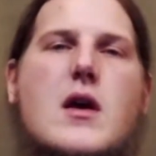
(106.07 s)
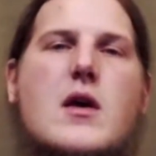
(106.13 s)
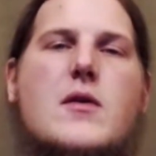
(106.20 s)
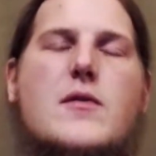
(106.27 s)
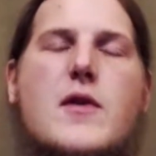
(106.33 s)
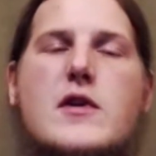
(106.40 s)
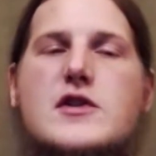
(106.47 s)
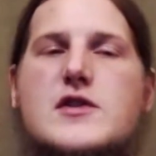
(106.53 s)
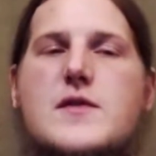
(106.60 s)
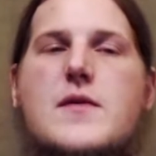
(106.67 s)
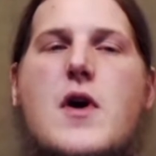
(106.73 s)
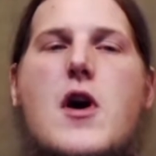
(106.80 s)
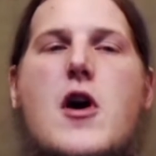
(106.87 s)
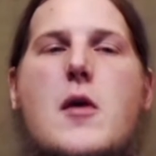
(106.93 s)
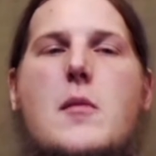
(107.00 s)
First of
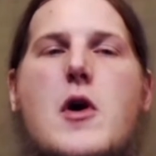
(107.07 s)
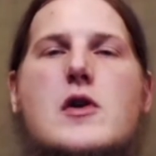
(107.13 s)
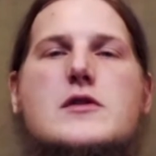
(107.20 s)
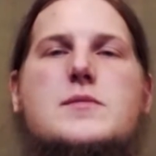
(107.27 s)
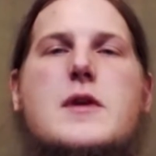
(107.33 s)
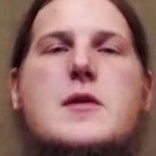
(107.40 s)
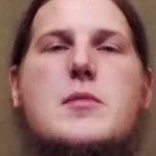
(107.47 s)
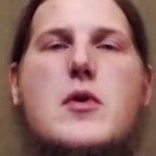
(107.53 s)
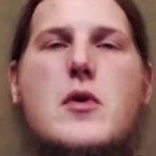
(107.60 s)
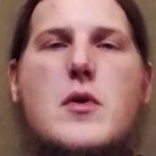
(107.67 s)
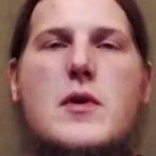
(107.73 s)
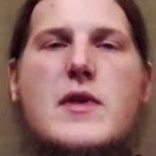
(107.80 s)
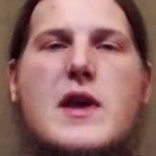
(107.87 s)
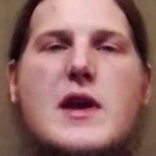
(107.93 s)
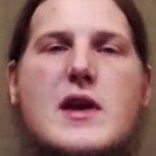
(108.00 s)
all, most people,
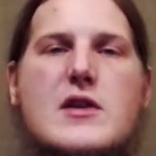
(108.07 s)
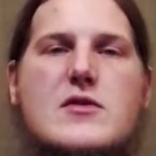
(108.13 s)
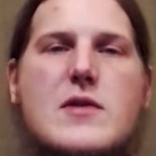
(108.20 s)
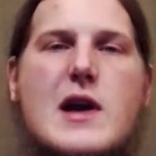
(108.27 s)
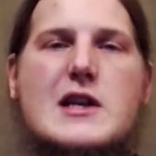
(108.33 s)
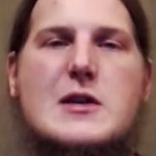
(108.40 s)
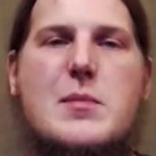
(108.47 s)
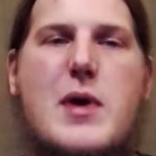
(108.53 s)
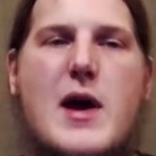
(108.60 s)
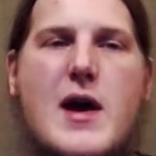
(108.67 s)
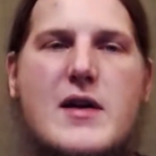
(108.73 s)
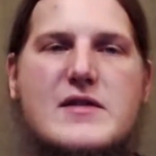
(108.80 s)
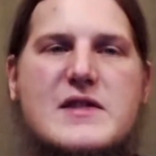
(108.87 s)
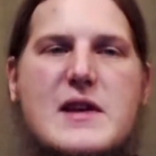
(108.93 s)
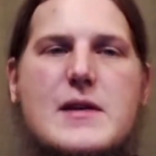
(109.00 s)
when they get direct
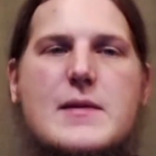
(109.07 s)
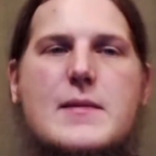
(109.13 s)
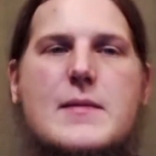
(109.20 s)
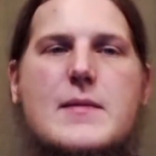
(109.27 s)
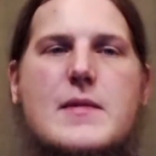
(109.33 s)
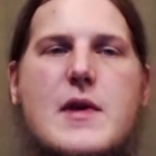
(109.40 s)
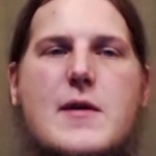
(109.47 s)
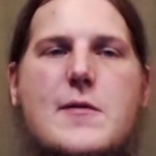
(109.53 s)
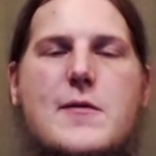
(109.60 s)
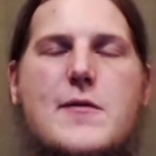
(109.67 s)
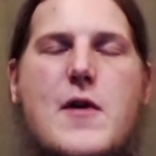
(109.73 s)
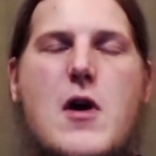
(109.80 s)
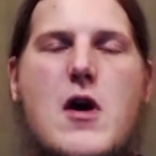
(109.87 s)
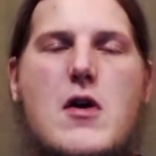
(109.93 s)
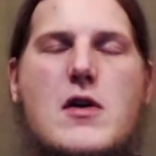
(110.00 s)
deposit, they
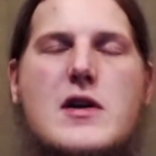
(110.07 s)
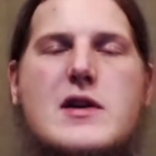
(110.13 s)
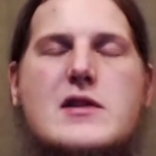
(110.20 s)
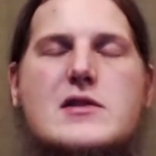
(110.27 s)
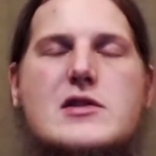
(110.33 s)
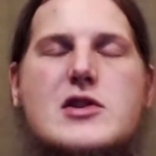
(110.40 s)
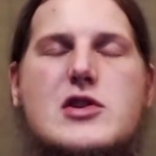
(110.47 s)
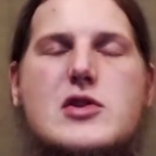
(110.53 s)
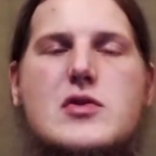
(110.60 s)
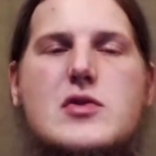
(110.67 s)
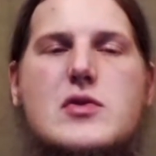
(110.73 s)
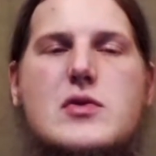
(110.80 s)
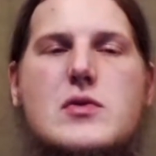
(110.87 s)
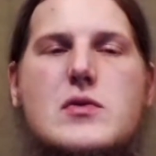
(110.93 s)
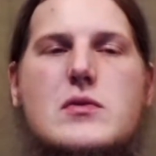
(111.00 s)
fall
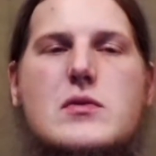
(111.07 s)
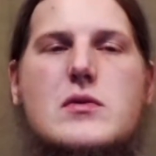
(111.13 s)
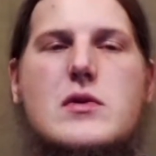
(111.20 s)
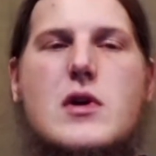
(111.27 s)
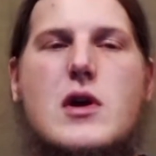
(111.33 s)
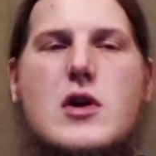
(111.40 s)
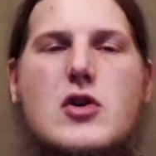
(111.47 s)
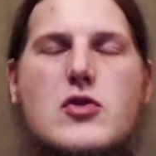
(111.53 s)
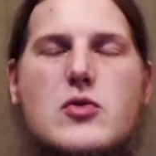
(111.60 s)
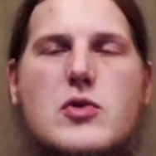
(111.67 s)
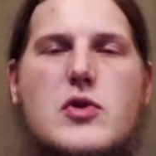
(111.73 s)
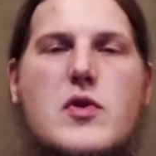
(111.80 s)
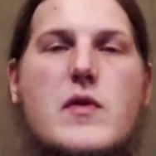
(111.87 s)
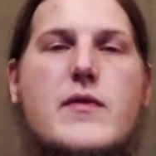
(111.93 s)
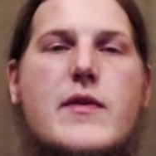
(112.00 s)
into a
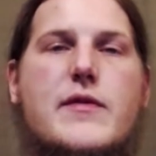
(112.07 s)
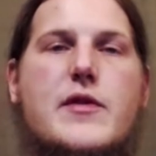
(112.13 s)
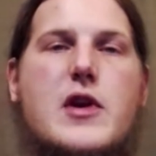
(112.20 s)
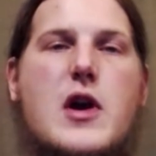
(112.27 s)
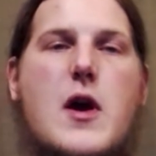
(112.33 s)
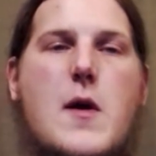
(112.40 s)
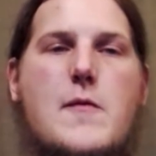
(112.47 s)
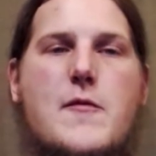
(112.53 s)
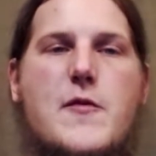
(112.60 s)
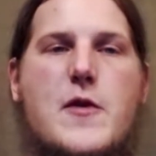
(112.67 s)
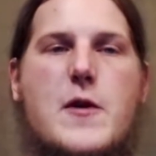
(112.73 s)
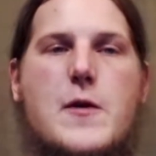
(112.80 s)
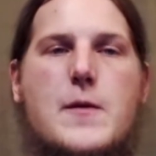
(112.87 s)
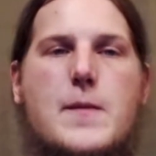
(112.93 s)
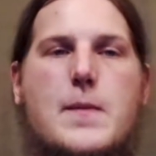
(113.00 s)
groove of
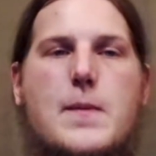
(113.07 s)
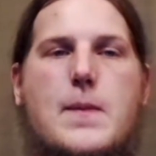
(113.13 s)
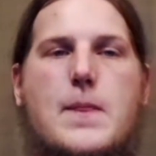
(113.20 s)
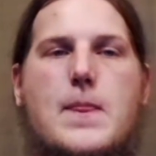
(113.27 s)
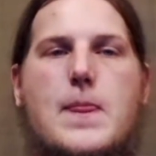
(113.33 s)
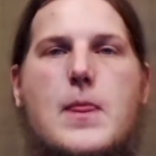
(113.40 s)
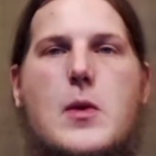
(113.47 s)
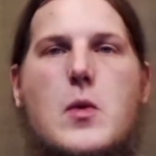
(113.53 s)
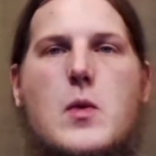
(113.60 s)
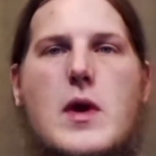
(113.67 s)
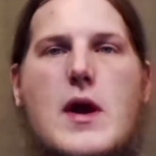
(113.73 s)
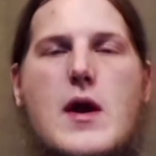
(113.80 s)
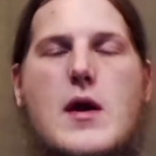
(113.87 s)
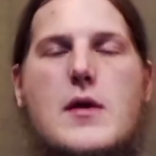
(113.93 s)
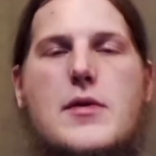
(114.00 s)
comfort
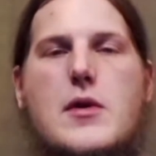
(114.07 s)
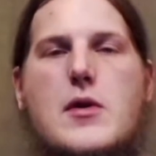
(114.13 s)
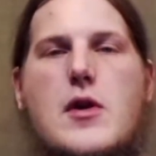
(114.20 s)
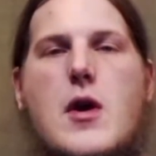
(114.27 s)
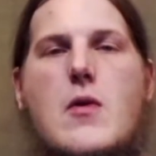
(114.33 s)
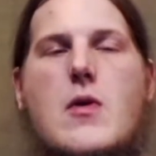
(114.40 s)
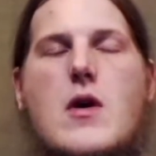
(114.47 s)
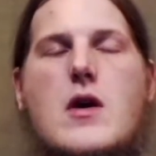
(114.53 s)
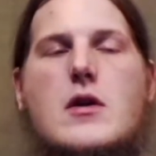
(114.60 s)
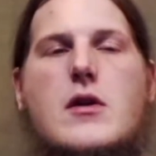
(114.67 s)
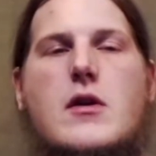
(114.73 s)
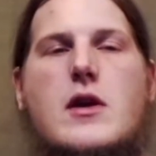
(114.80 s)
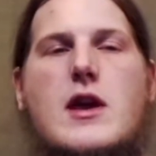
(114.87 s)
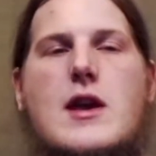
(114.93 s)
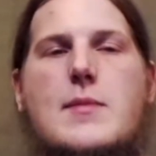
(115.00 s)
where they're no
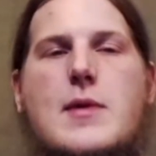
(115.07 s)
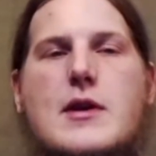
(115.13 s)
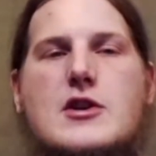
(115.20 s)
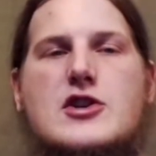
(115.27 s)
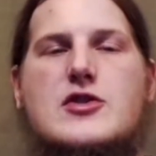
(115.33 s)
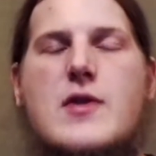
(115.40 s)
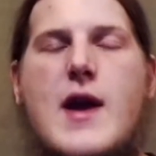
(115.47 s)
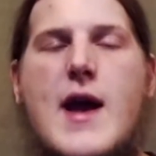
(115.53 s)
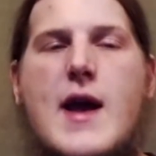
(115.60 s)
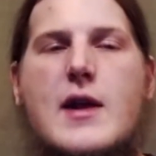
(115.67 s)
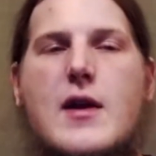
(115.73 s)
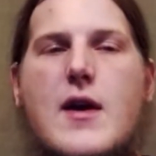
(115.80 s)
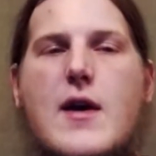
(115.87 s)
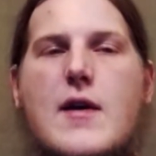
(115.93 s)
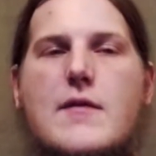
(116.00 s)
longer keeping track
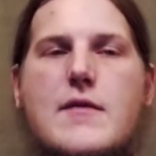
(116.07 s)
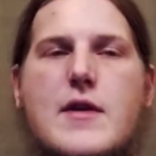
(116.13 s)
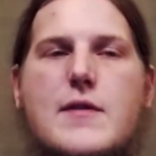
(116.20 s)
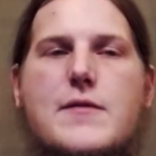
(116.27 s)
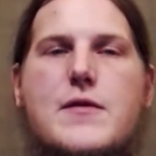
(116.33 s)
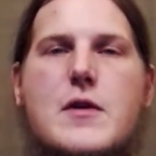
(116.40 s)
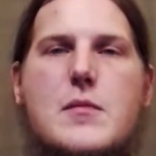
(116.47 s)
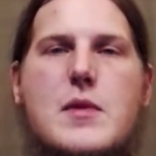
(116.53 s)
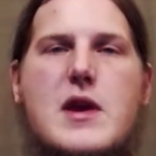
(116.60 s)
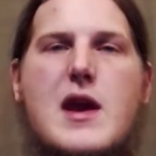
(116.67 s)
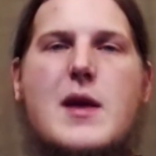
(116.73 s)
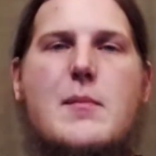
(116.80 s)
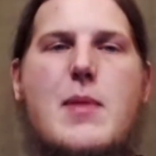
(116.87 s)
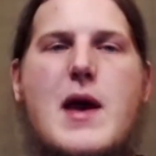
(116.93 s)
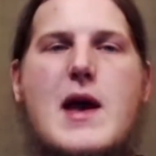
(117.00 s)
of if they're
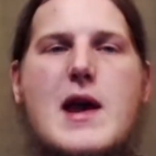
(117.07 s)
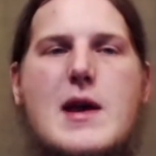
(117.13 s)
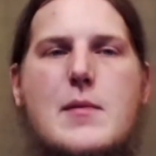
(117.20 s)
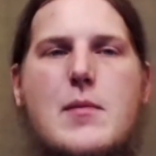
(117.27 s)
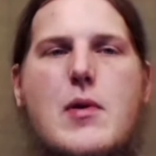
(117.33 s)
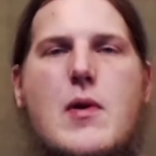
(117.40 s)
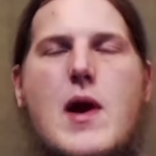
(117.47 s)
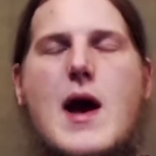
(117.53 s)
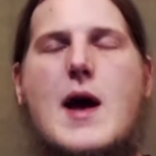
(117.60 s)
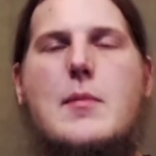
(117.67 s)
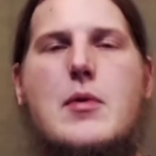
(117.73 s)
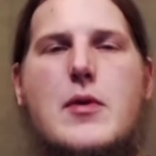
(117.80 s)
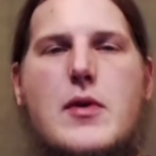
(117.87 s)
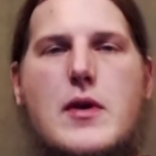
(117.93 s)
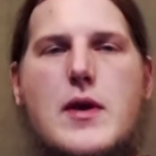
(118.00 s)
being paid
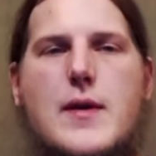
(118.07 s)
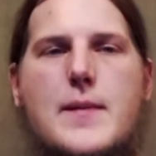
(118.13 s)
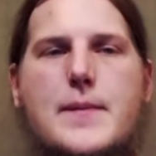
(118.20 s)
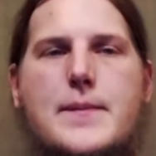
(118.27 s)
properly.